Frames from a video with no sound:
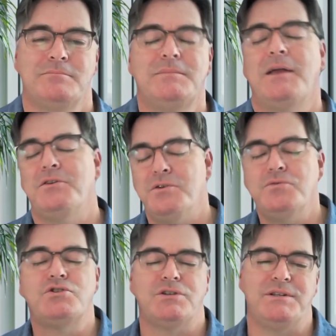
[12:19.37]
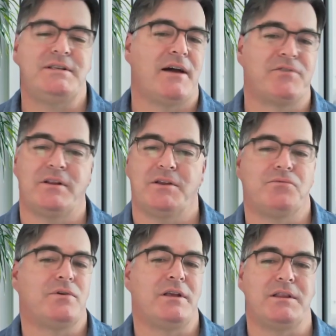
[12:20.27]
Now, you should definitely
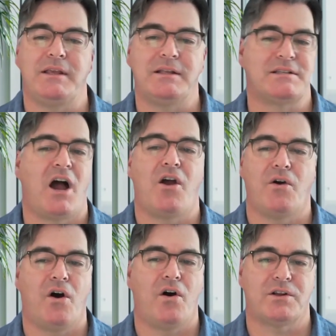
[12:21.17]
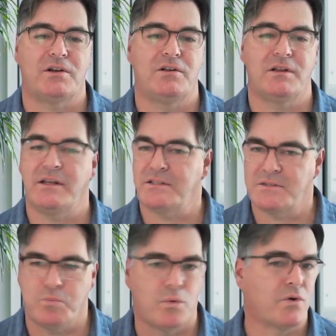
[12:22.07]
read the entire article.
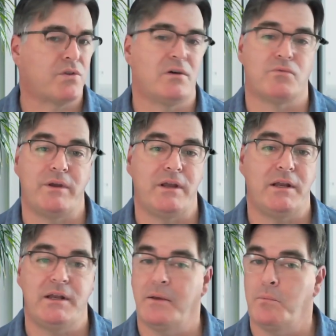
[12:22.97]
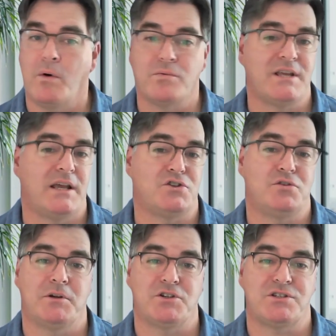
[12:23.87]
It's worth a read. It won't take too
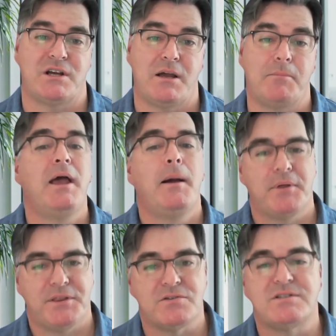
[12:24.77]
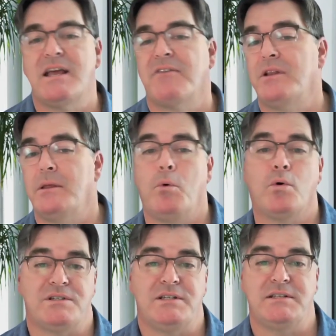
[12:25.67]
much time, but there's definitely
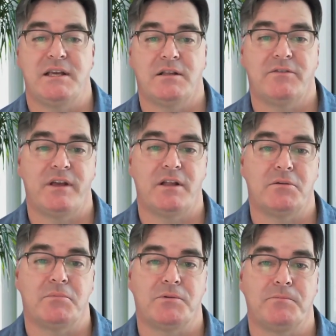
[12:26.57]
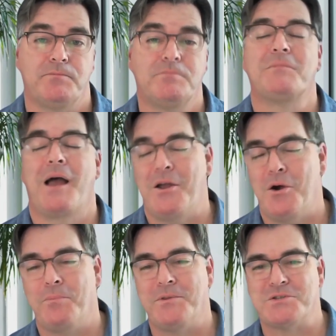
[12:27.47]
more detail available. I
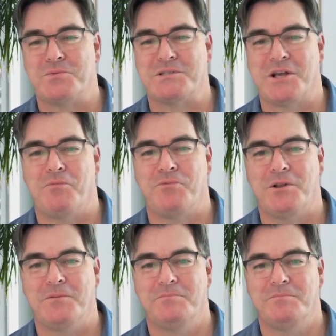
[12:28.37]
hope this was helpful.